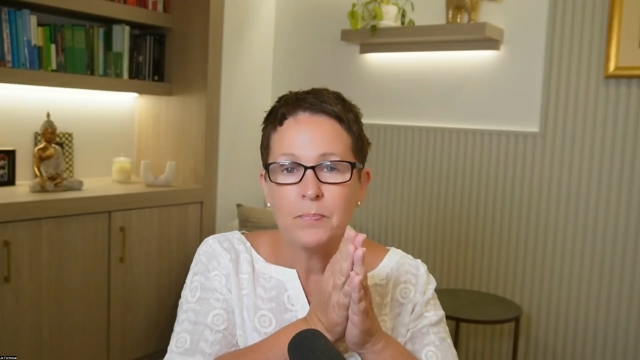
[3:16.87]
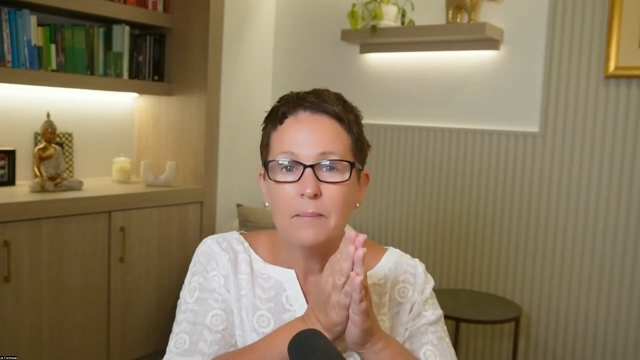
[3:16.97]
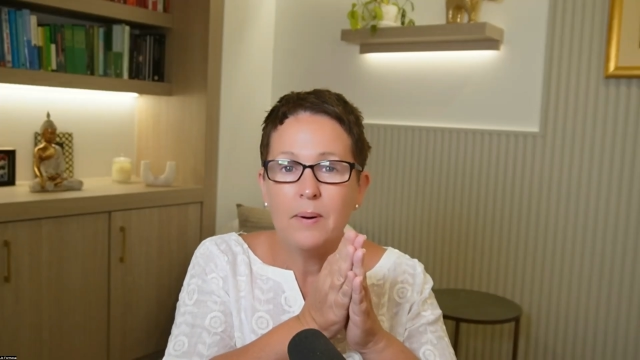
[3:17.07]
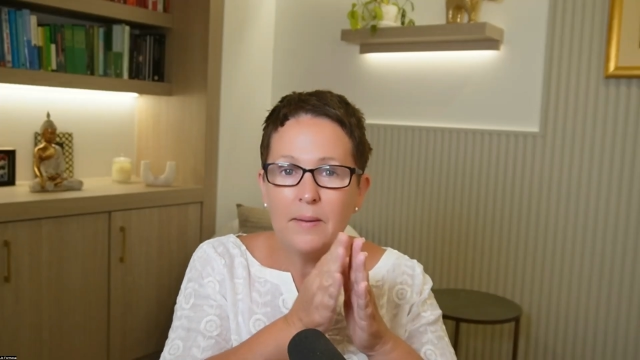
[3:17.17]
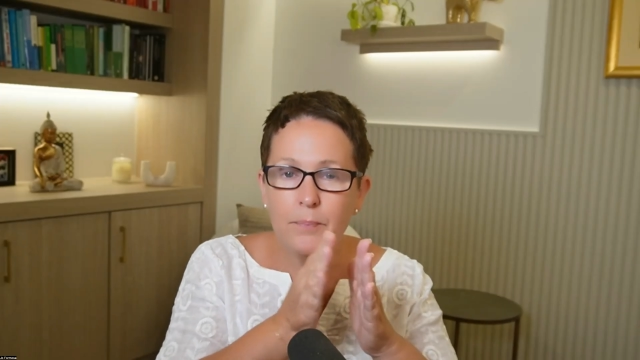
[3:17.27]

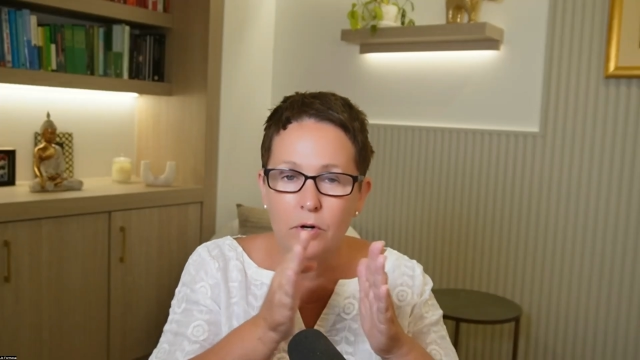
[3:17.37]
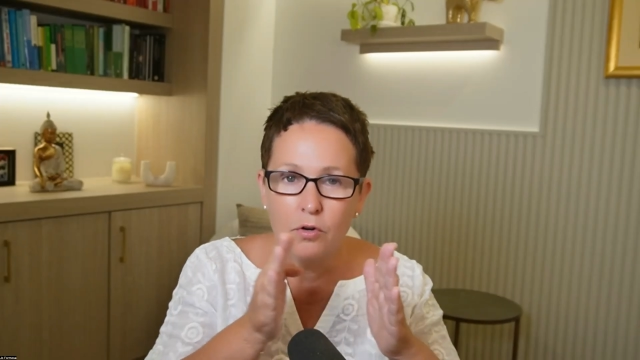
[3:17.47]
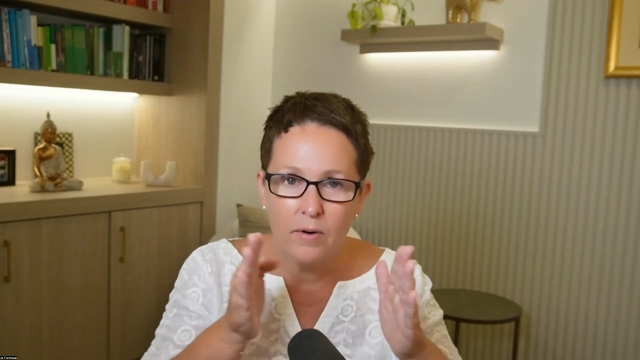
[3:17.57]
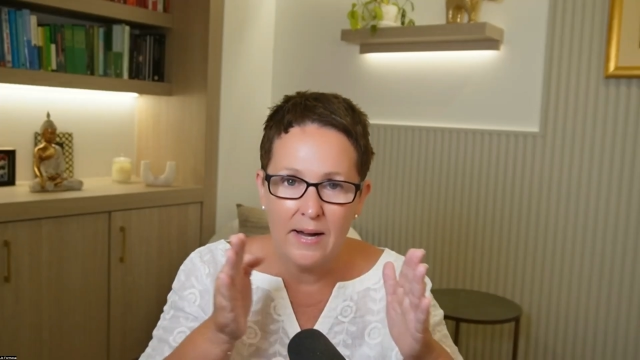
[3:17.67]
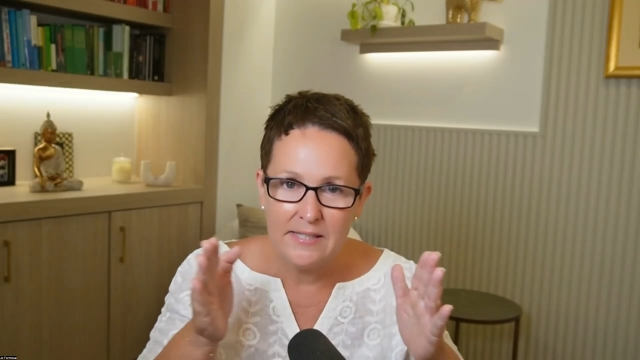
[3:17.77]
But it
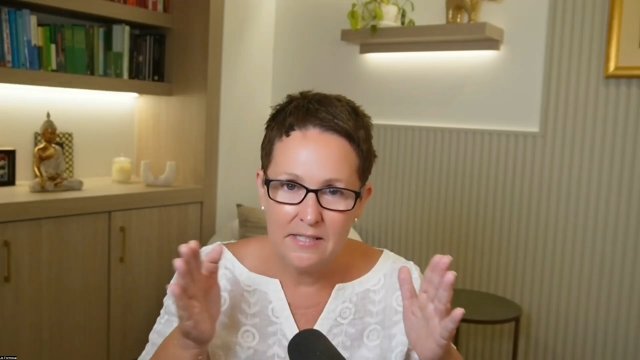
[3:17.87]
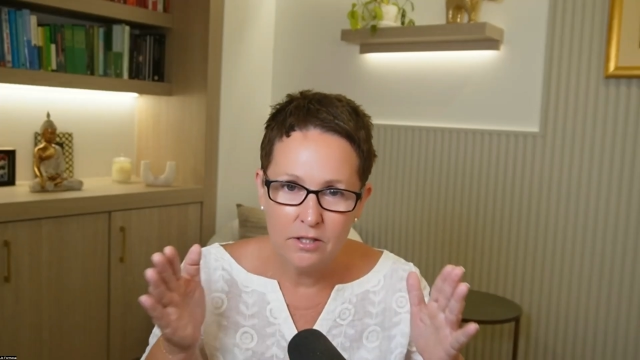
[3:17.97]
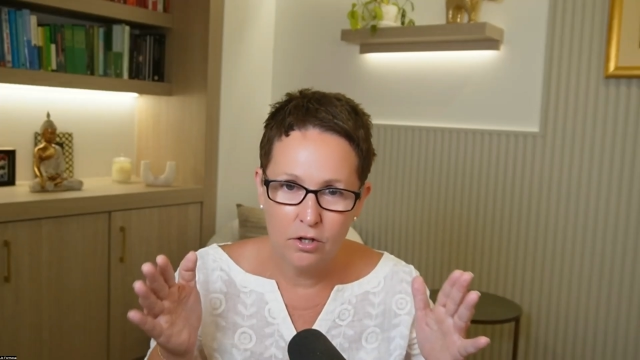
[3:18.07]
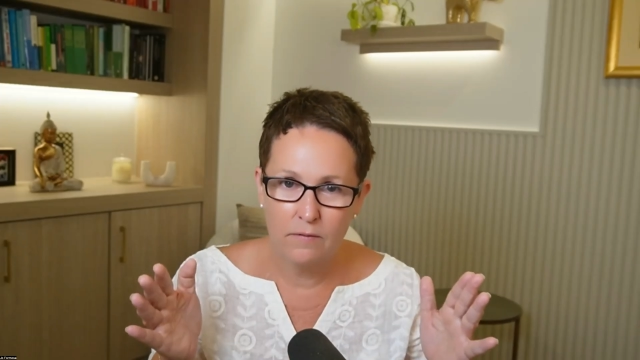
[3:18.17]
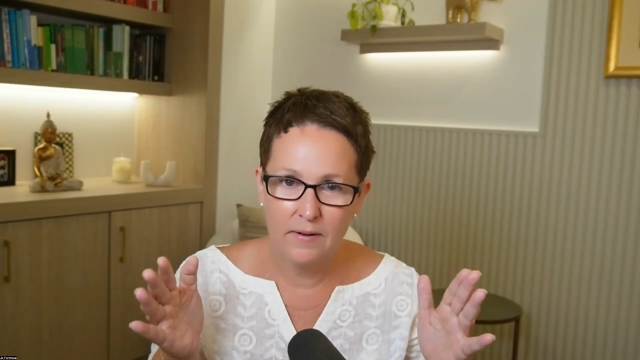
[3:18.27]

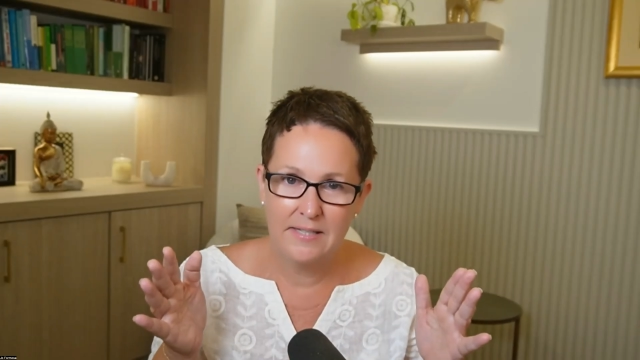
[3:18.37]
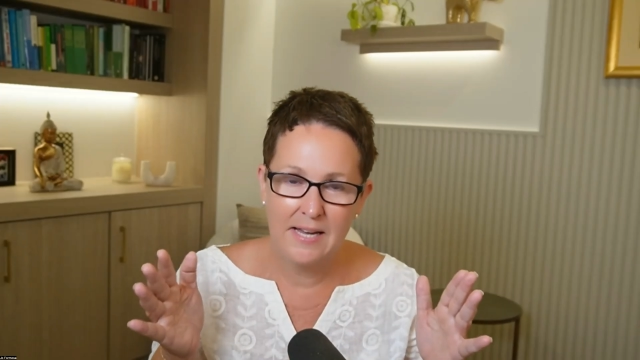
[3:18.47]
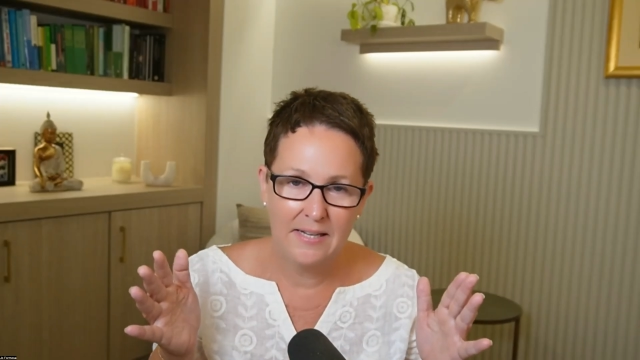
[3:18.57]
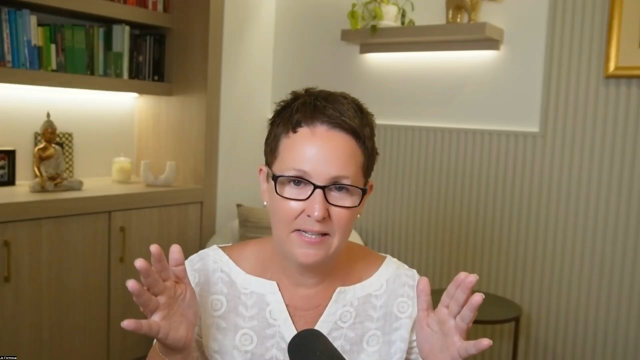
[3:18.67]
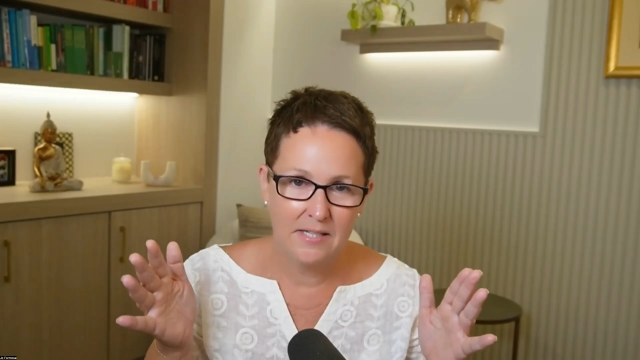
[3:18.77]
progresses over
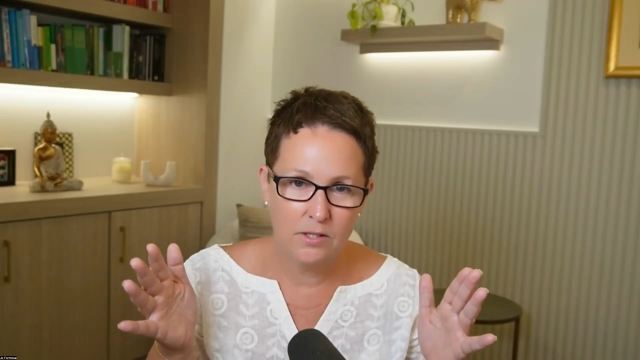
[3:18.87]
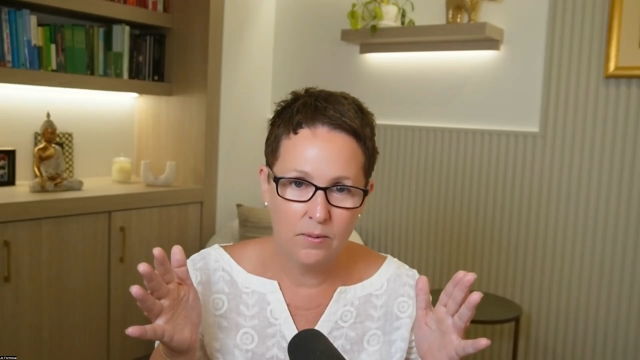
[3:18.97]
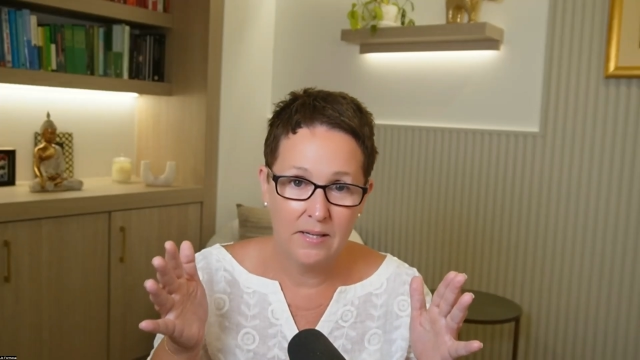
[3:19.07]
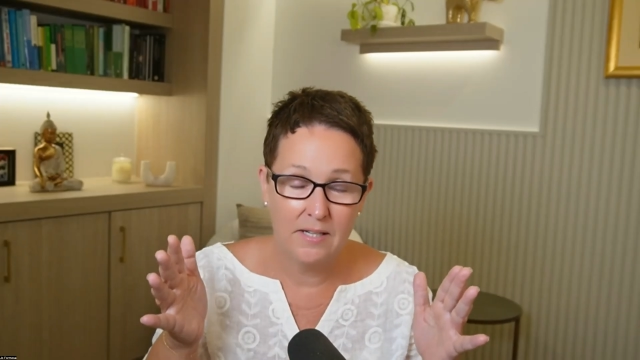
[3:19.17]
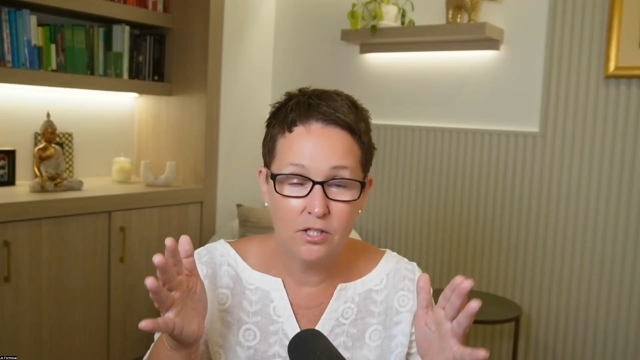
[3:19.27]
10 years,
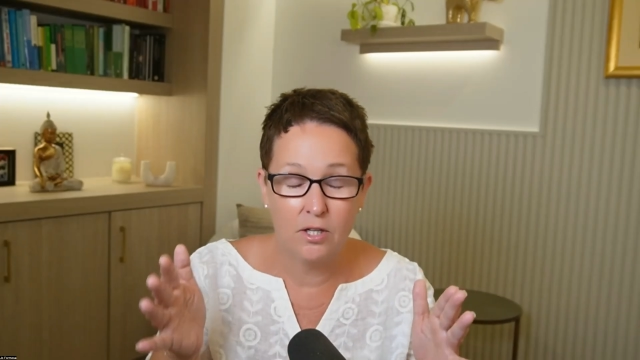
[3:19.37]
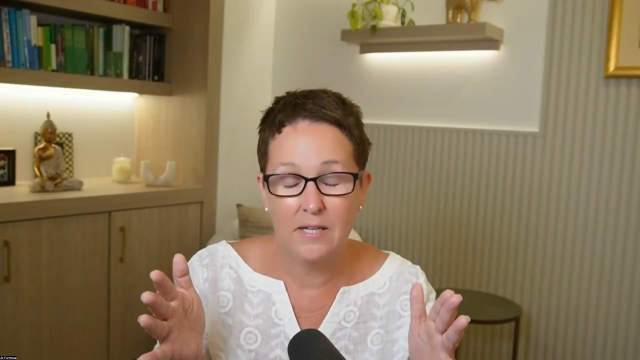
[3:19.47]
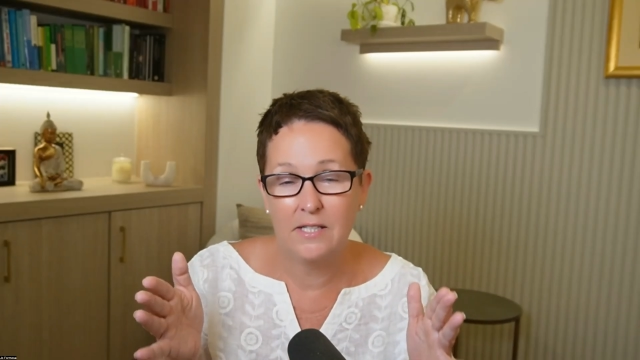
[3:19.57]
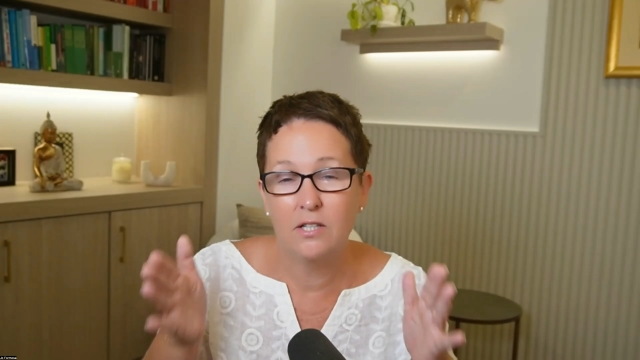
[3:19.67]
20 years, 30 years.